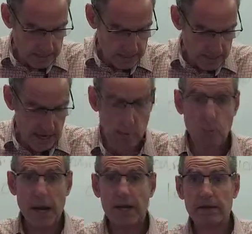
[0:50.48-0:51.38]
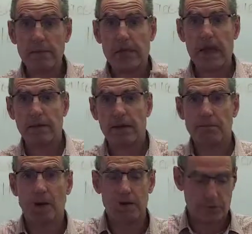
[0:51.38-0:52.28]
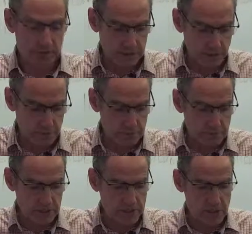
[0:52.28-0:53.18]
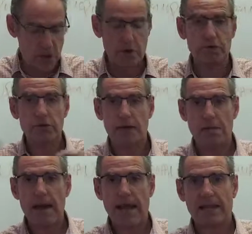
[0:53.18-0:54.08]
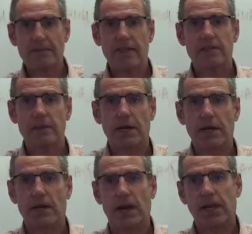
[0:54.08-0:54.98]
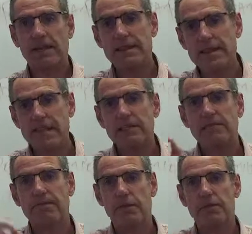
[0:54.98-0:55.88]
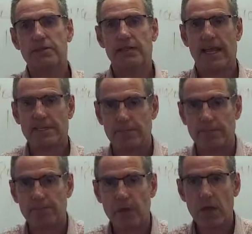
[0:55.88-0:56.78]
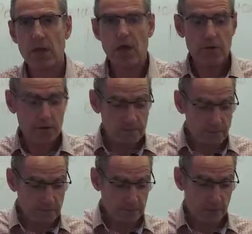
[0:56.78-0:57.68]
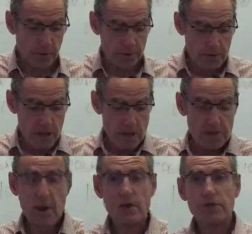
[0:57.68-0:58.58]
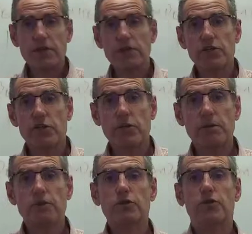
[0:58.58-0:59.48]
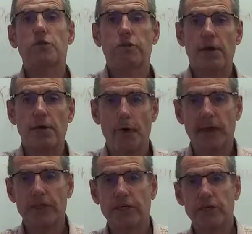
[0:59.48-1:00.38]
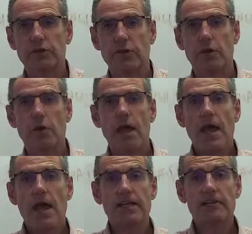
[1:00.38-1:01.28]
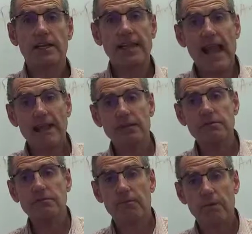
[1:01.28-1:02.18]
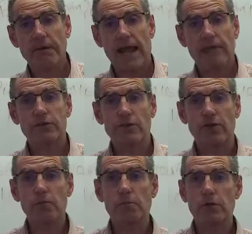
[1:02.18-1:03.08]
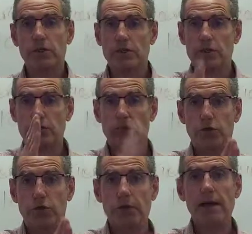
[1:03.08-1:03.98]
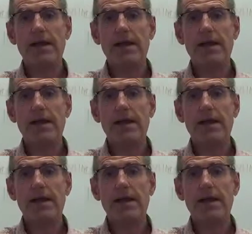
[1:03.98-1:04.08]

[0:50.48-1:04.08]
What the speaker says: when it became compulsory. So just those are the main things that we're going to learn in this first lesson. So first of all, the origin of the term superannuation. So it's from a Latin term, which is super,